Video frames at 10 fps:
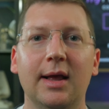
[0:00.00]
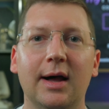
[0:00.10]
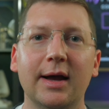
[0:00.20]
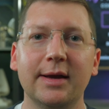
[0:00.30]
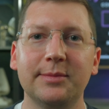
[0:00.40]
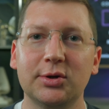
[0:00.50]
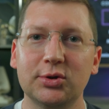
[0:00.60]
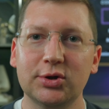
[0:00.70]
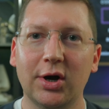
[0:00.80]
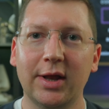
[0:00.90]
Hi, I'm Dr.
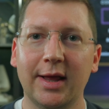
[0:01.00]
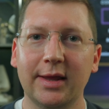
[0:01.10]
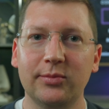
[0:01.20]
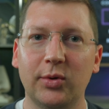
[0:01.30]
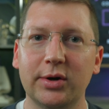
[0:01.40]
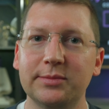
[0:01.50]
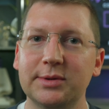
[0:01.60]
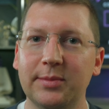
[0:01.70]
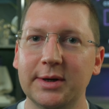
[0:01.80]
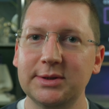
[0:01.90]
Shawn Allen. Welcome
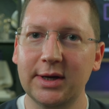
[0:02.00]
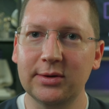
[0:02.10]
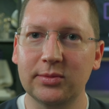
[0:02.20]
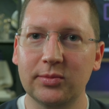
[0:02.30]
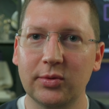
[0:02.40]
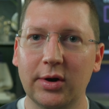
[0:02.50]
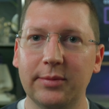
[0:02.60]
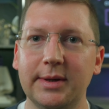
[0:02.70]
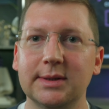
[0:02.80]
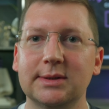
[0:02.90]
to my channel, where I'll
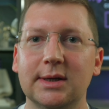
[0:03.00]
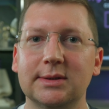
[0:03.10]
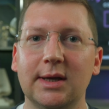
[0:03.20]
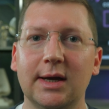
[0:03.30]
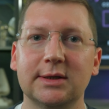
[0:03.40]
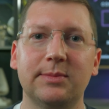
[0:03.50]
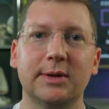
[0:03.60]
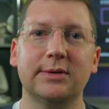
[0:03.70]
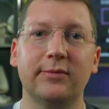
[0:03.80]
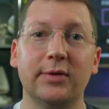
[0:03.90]
be discussing
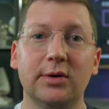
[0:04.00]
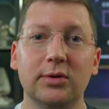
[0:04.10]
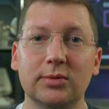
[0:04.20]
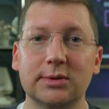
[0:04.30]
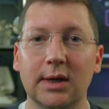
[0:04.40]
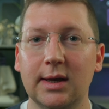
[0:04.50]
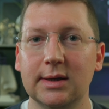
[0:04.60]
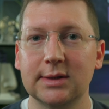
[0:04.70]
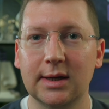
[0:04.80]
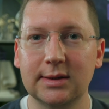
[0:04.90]
aspects of the nose,
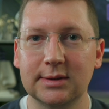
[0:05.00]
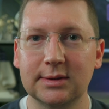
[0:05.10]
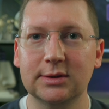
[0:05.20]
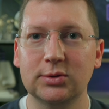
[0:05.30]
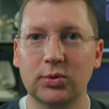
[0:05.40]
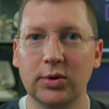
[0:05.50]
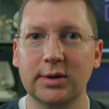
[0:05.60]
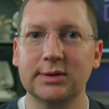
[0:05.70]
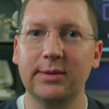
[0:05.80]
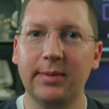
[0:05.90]
sinuses, snoring,
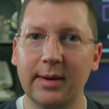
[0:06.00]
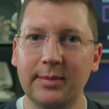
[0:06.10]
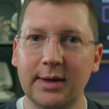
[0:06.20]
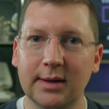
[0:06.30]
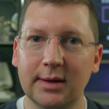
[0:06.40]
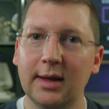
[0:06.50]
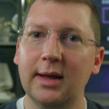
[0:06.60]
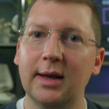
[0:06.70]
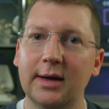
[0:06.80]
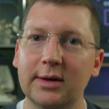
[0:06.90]
sleep apnea,
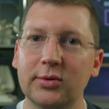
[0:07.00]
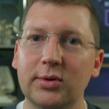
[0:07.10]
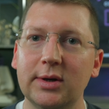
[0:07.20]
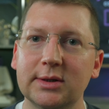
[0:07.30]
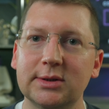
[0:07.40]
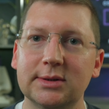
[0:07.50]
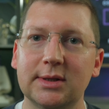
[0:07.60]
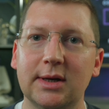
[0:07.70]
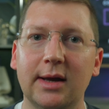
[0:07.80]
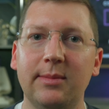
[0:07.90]
and other conditions
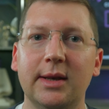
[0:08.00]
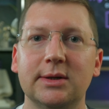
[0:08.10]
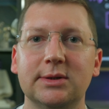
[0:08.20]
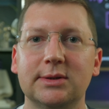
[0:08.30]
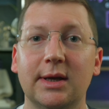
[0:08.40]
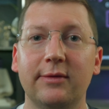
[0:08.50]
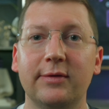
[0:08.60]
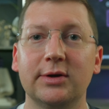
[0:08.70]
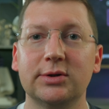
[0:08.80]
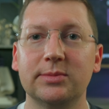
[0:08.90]
that I manage as a
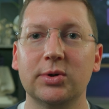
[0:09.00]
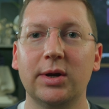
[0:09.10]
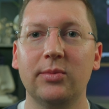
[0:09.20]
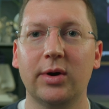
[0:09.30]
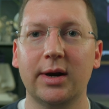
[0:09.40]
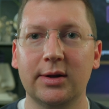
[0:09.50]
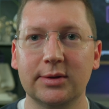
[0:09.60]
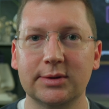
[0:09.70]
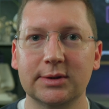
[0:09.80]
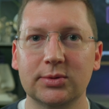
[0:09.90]
fellowship-trained
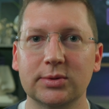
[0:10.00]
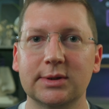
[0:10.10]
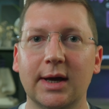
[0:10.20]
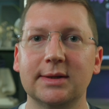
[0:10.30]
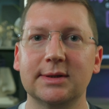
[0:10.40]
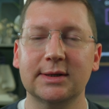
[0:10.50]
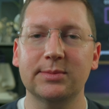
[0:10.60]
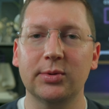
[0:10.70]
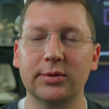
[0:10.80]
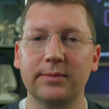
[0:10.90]
rhinologist or sinus
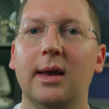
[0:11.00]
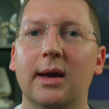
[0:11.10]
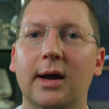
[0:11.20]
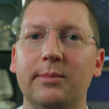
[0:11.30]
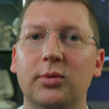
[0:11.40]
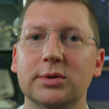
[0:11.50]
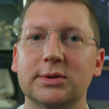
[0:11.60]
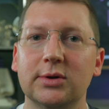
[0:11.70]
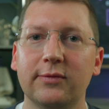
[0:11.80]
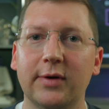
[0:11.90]
expert. I'm board
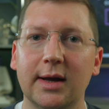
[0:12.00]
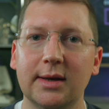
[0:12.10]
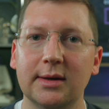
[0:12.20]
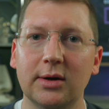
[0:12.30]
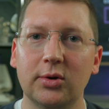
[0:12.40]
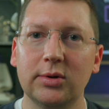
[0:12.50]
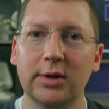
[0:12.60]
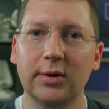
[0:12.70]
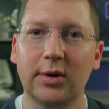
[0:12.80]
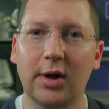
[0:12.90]
certified in
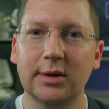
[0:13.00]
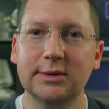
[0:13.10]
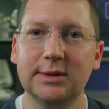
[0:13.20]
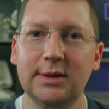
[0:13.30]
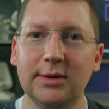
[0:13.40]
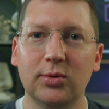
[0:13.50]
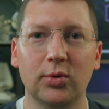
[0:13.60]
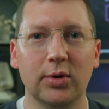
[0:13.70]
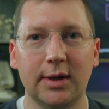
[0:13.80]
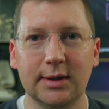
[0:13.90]
otolaryngology
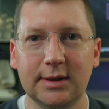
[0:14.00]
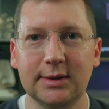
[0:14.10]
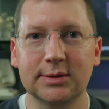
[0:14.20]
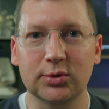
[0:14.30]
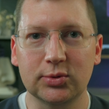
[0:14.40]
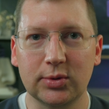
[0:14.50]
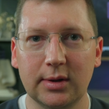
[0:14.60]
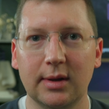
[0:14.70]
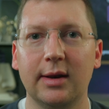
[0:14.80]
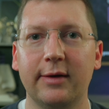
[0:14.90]
or ENT surgery,
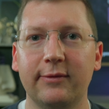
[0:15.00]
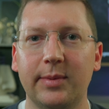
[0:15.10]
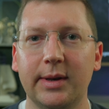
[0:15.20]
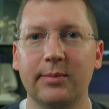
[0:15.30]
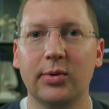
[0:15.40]
and I've been in